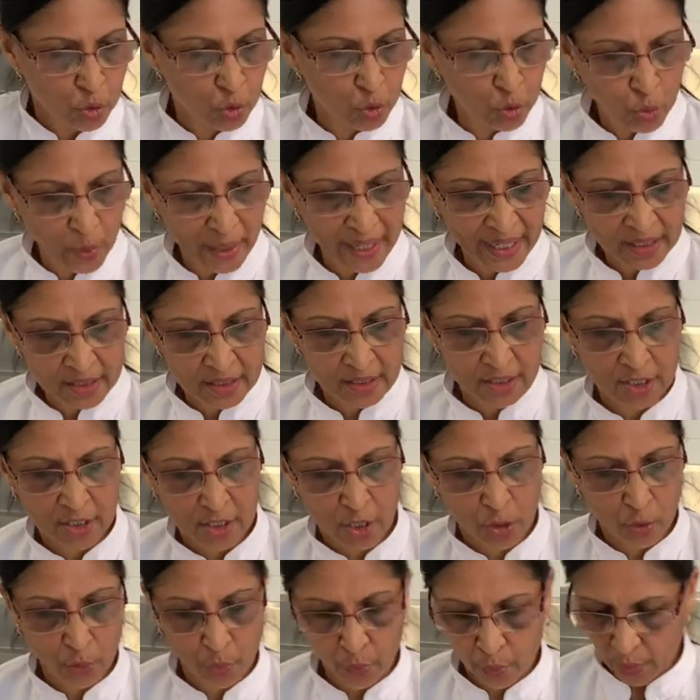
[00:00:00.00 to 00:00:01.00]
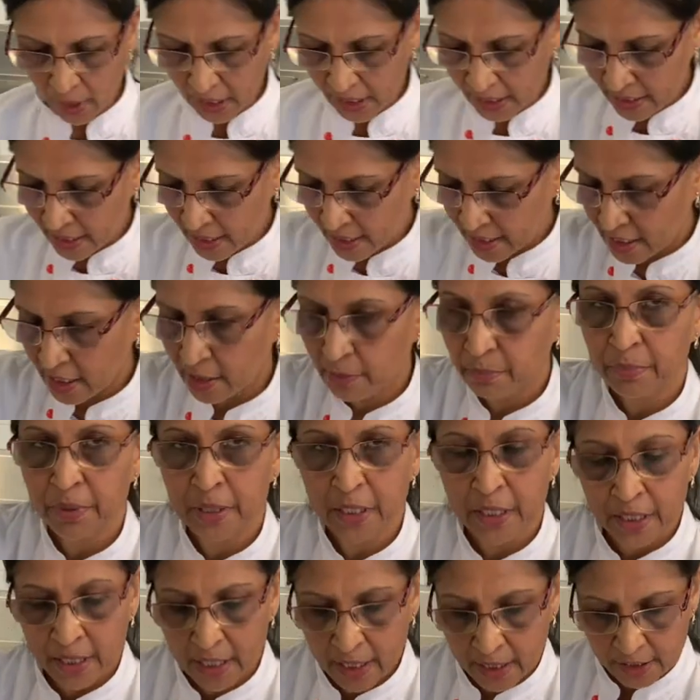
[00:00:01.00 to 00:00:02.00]
sweat so it doesn't
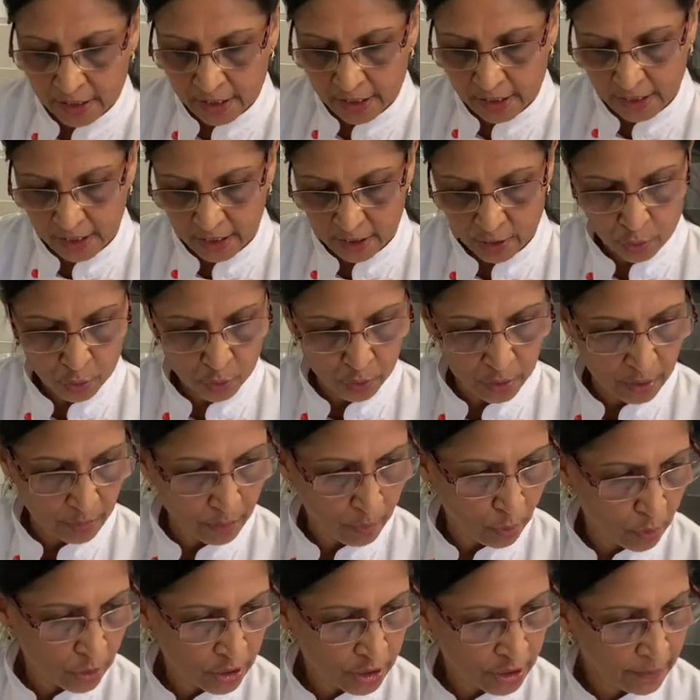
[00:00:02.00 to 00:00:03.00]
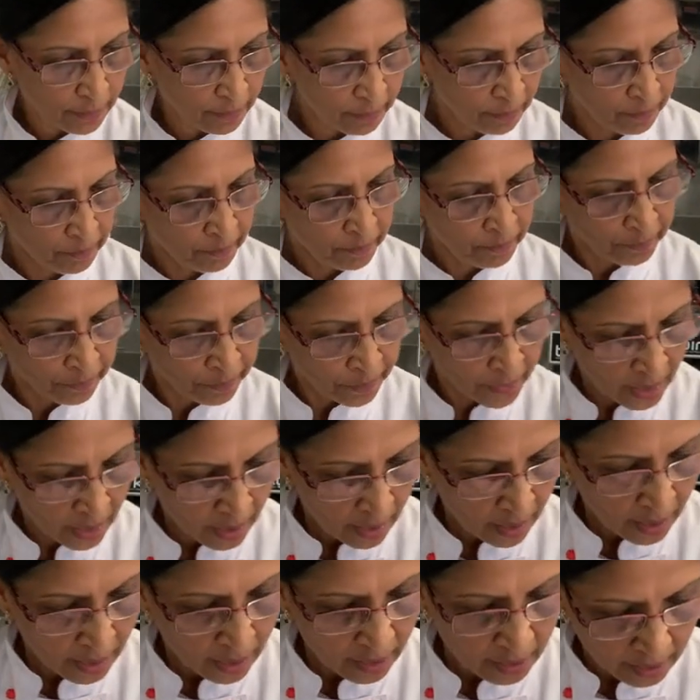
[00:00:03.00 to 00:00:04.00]
burn and stick to the bottom.
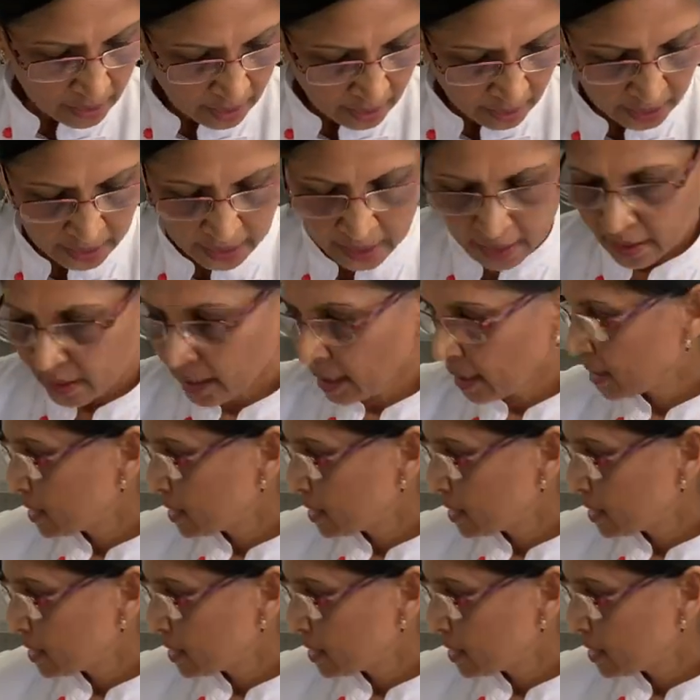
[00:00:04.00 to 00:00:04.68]
And I can get